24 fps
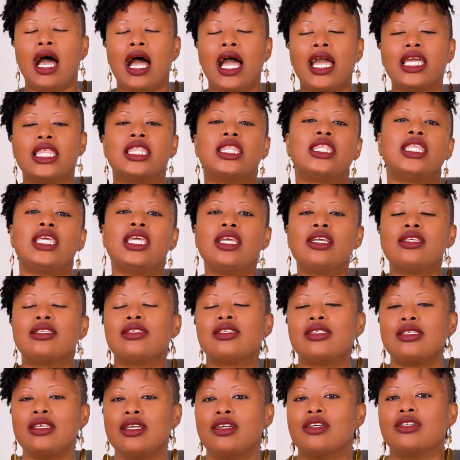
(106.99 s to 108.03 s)
I think
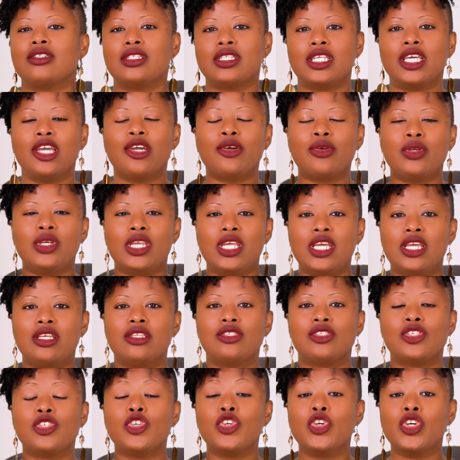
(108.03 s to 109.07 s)
Sierra Leone
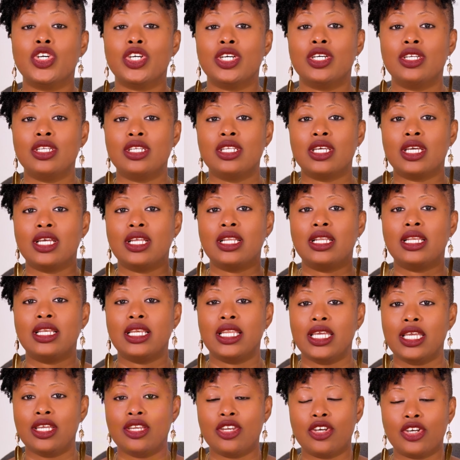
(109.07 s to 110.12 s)
needs good
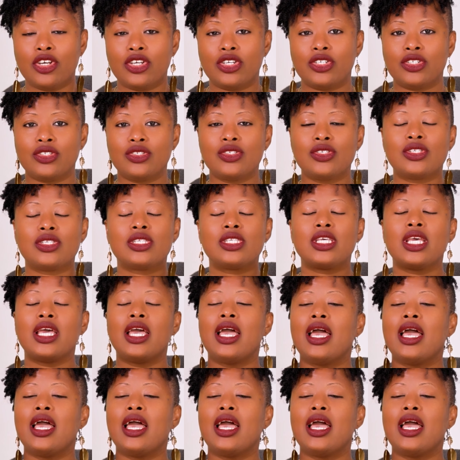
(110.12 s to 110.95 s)
leaders